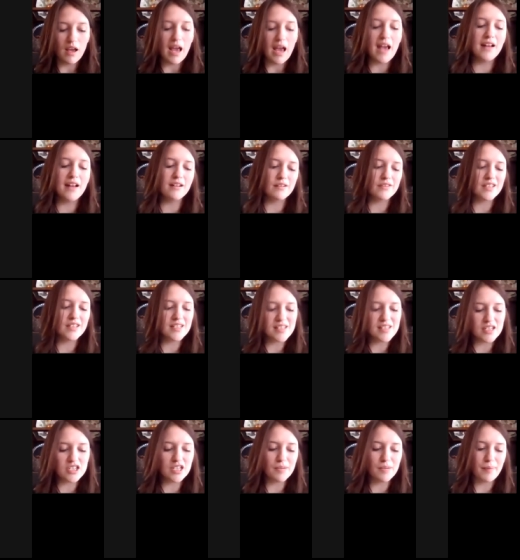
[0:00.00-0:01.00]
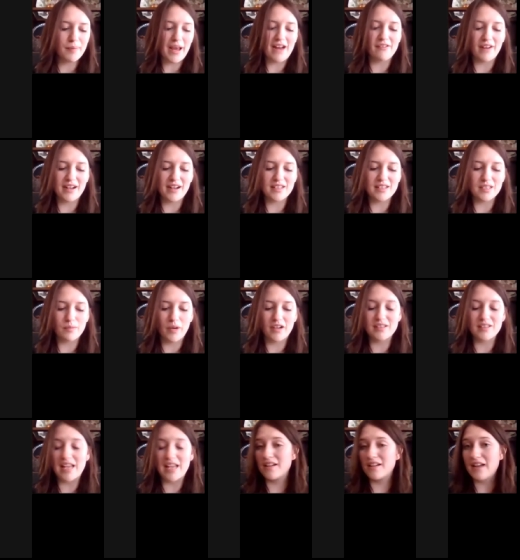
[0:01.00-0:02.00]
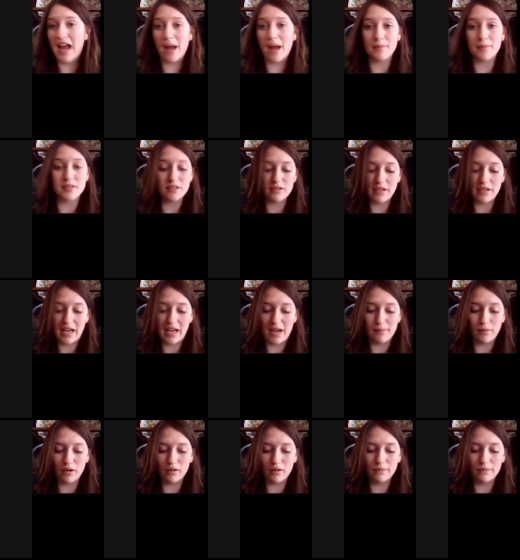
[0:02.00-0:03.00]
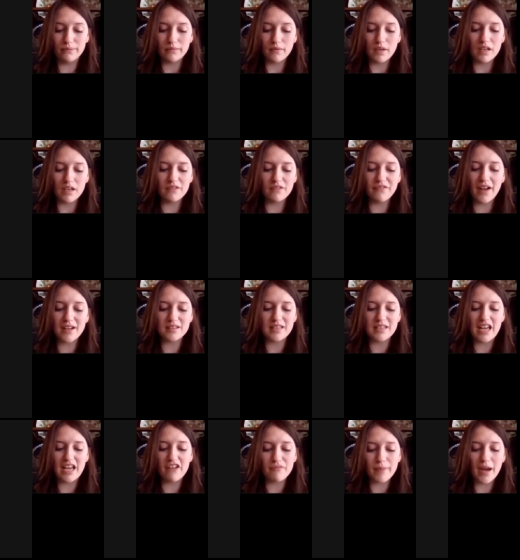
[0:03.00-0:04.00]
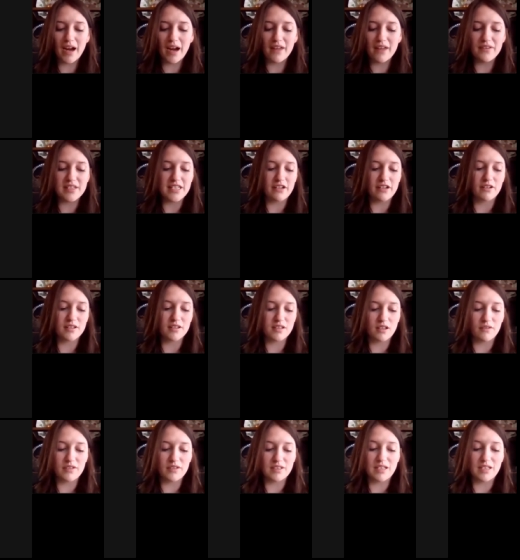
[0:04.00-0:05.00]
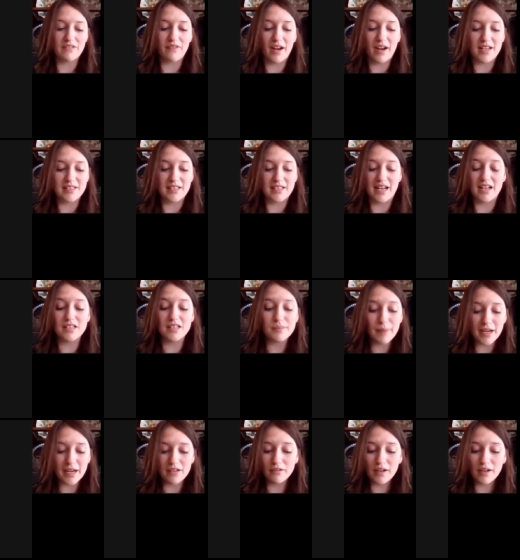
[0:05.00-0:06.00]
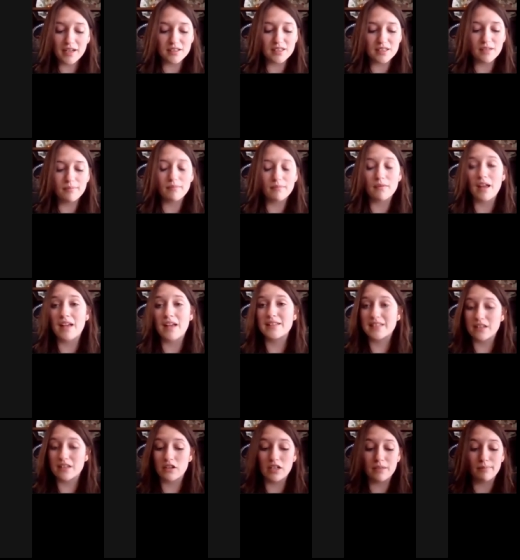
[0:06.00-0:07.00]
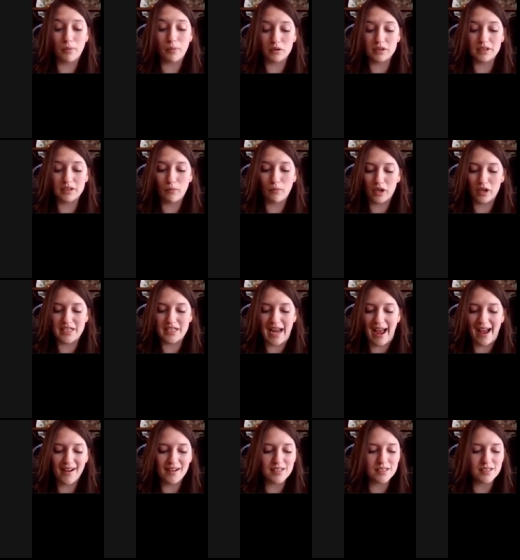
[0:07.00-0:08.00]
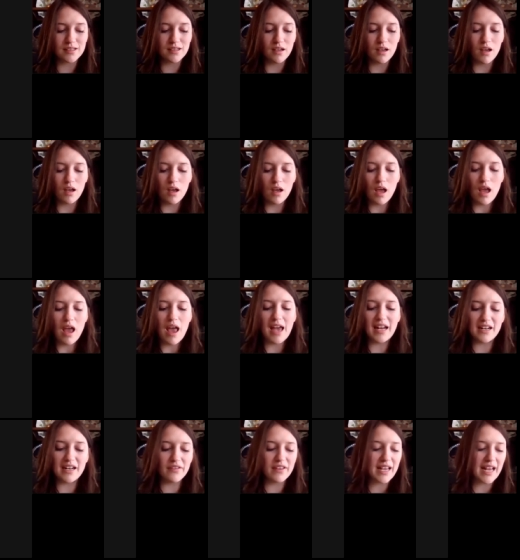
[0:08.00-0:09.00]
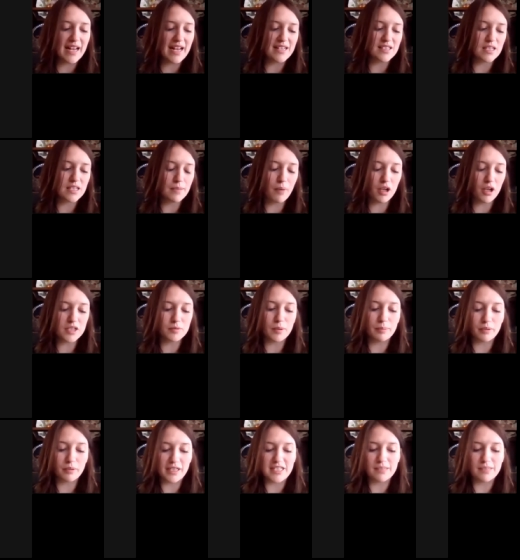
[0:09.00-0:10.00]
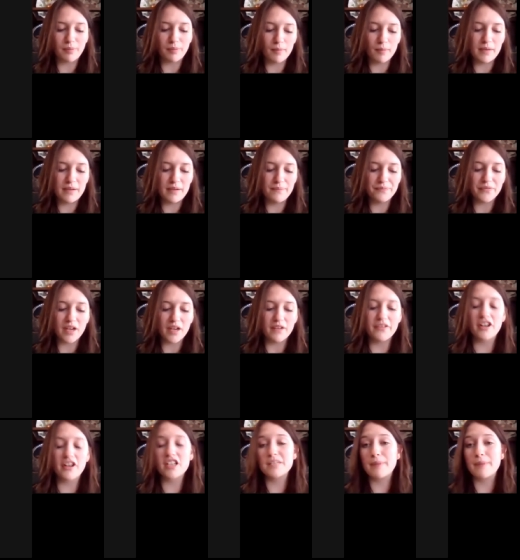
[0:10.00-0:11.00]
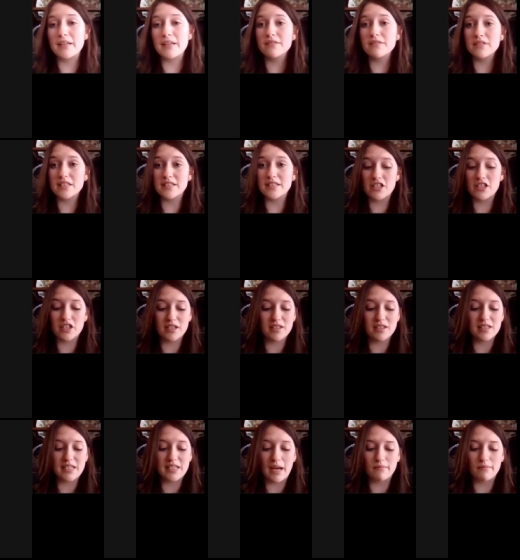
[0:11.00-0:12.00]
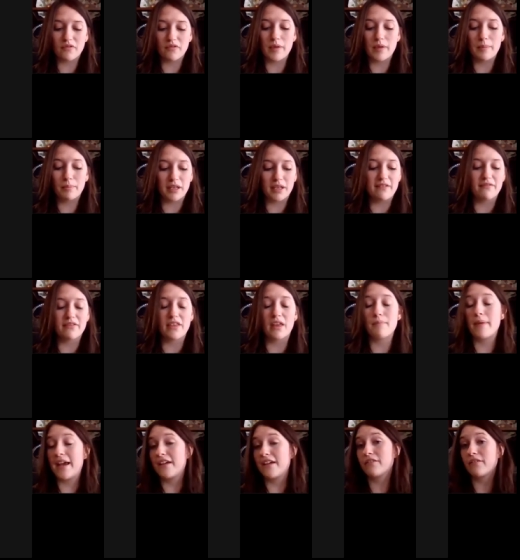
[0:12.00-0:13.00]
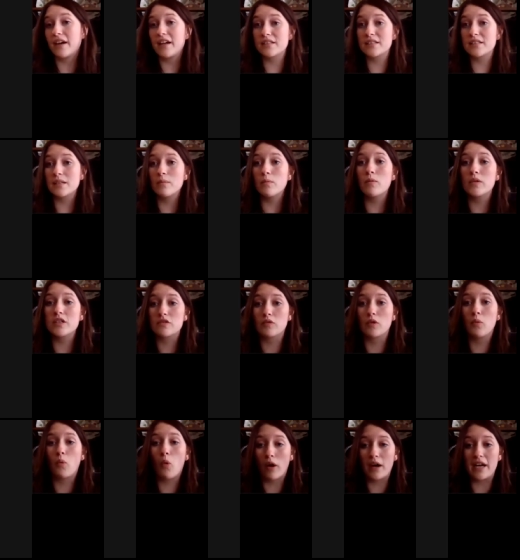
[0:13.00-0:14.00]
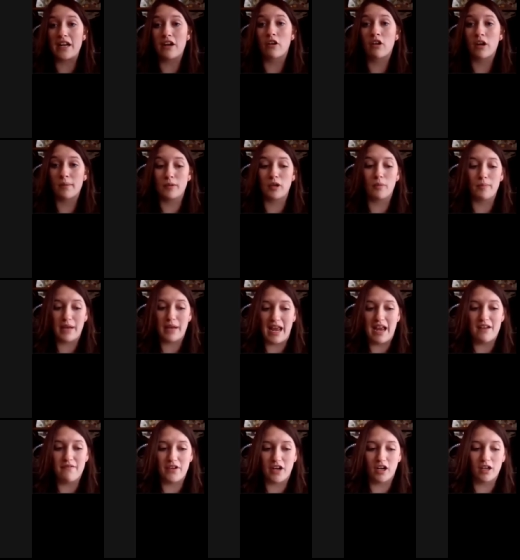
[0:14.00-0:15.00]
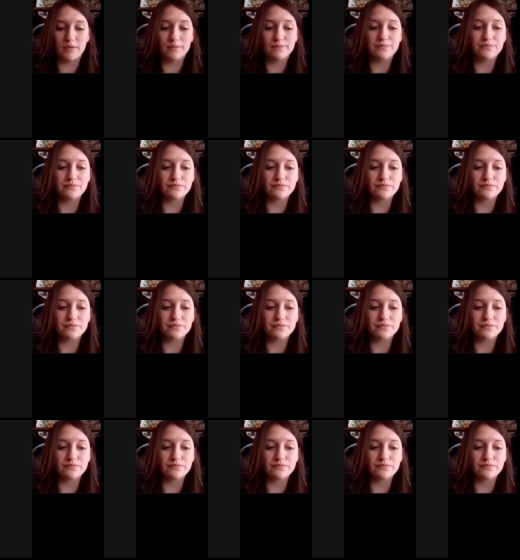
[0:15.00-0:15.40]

And the decision to pay ransomware is an absolute gamble. In fact, the FBI and the Secret Service advised against paying ransom as it could embolden more attacks. And in the case of the Baltimore Police Department, their expensive decision stemmed from the belief that paying ransom was rewarding criminal behavior.